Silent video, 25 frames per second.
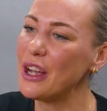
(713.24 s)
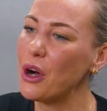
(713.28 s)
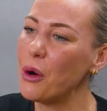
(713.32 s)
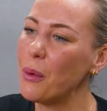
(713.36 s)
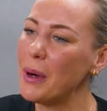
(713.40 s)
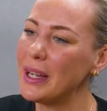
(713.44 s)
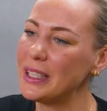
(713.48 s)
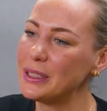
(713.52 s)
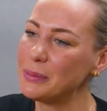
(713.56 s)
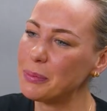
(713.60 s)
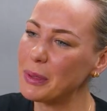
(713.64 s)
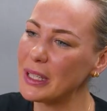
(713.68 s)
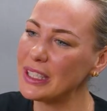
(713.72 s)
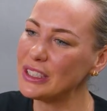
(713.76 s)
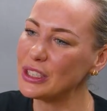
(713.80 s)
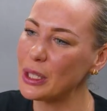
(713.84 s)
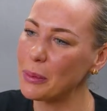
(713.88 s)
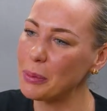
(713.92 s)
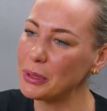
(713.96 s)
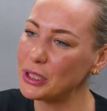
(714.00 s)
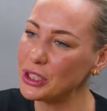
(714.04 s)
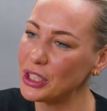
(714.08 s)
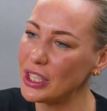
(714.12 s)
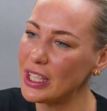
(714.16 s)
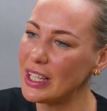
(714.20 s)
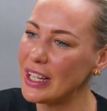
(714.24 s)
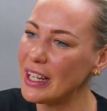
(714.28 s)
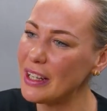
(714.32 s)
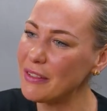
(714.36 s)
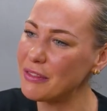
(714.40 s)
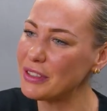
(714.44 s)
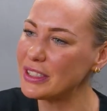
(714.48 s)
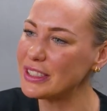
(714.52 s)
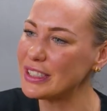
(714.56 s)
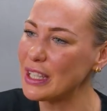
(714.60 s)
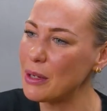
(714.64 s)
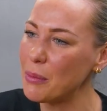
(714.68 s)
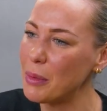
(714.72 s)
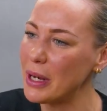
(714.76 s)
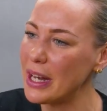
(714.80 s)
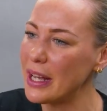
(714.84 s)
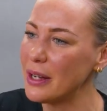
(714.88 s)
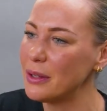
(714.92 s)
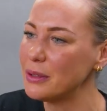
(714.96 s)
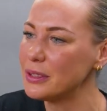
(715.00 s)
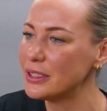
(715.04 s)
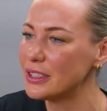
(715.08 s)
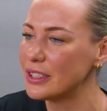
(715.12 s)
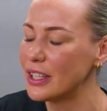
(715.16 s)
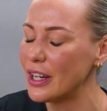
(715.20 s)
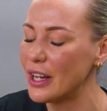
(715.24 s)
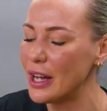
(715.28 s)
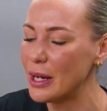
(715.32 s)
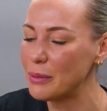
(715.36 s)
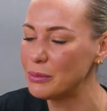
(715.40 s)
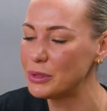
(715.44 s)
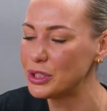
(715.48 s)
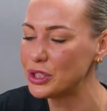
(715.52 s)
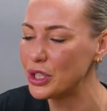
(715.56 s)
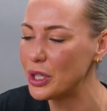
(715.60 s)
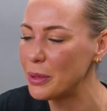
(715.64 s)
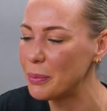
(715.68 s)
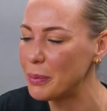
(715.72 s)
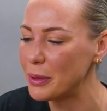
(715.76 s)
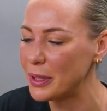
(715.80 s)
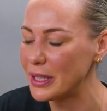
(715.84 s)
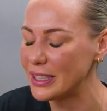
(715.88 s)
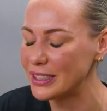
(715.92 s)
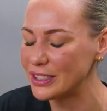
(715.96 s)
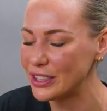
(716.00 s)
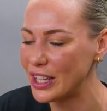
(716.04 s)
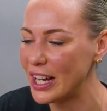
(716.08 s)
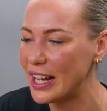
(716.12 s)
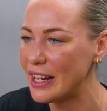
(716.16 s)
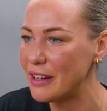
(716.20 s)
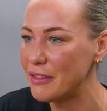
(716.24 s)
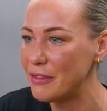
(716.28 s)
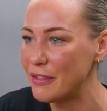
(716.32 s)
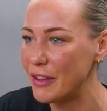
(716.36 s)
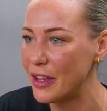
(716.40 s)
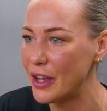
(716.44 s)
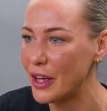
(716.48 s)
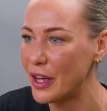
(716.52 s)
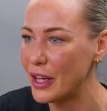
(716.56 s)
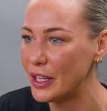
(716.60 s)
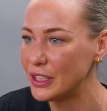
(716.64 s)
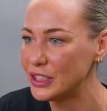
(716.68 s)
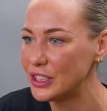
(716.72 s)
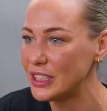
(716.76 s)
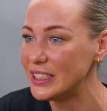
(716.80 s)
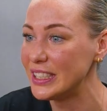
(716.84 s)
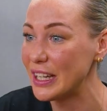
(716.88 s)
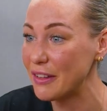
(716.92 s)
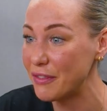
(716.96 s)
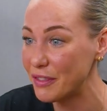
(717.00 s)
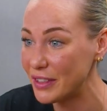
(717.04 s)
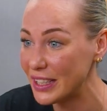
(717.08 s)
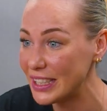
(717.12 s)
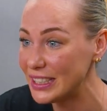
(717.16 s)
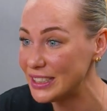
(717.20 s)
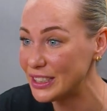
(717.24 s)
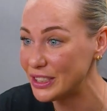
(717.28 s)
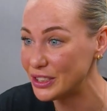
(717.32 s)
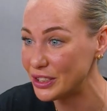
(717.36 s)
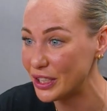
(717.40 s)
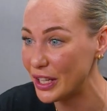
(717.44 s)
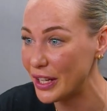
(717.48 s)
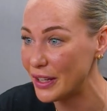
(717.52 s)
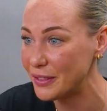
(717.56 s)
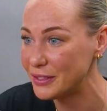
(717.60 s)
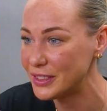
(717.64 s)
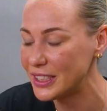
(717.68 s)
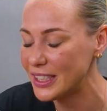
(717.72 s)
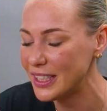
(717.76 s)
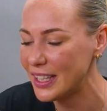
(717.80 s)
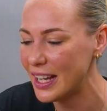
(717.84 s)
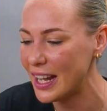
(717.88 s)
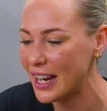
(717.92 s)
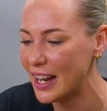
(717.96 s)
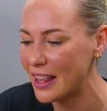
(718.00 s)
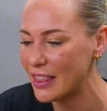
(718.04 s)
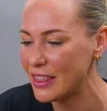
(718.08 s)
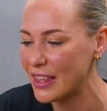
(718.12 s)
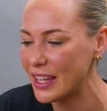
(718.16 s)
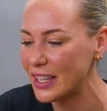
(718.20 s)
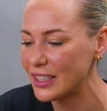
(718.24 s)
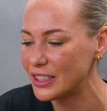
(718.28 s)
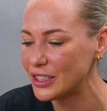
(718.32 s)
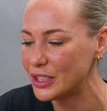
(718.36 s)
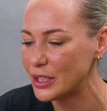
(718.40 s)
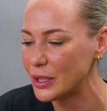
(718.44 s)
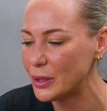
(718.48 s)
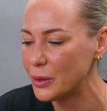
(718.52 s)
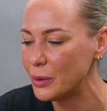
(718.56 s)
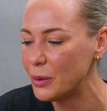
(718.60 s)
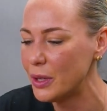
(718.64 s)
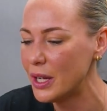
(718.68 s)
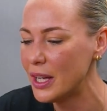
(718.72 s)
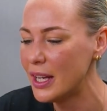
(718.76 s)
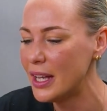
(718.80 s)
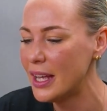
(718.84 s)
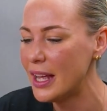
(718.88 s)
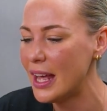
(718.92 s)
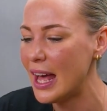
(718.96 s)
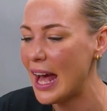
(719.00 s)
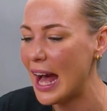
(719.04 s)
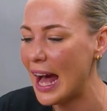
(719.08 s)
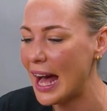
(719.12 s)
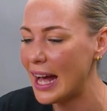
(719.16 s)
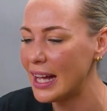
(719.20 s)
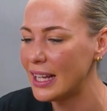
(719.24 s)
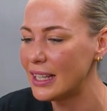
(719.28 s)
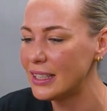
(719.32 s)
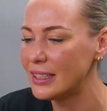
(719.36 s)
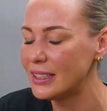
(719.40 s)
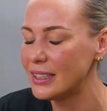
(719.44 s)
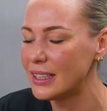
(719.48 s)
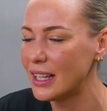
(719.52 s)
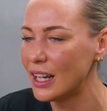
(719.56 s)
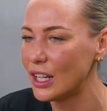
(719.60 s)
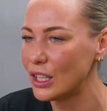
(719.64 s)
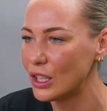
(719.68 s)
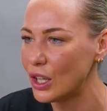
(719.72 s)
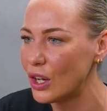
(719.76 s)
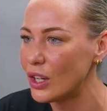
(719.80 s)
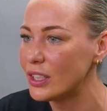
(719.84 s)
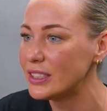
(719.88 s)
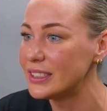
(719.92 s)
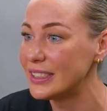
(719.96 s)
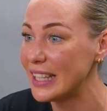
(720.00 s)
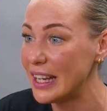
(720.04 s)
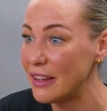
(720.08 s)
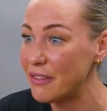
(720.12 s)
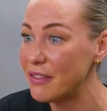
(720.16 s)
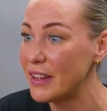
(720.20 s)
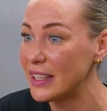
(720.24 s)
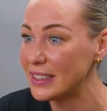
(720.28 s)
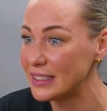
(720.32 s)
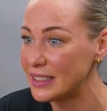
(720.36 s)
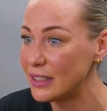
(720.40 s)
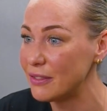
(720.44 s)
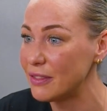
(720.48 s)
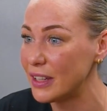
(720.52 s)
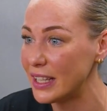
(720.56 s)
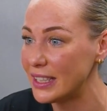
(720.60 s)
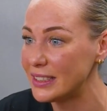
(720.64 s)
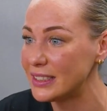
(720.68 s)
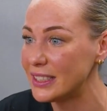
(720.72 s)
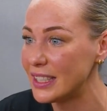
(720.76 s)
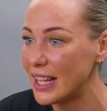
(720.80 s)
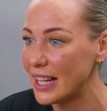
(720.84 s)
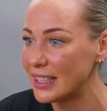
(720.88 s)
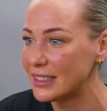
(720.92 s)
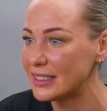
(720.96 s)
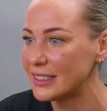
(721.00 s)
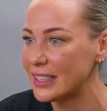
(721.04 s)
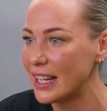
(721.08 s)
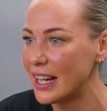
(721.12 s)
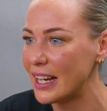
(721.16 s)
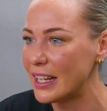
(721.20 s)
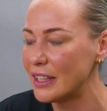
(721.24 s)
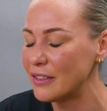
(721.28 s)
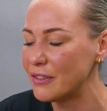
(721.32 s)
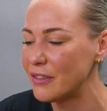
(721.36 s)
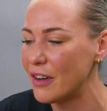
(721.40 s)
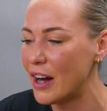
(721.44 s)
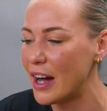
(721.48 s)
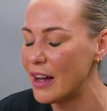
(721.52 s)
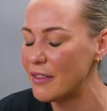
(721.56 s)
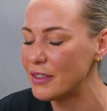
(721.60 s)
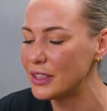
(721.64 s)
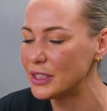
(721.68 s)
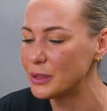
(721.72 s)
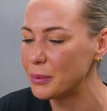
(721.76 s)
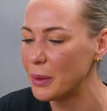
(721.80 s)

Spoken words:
always breeds opportunity for someone else. So I'm super excited for her. She definitely deserves it. And I think she'll add a lot defensively to that starting five as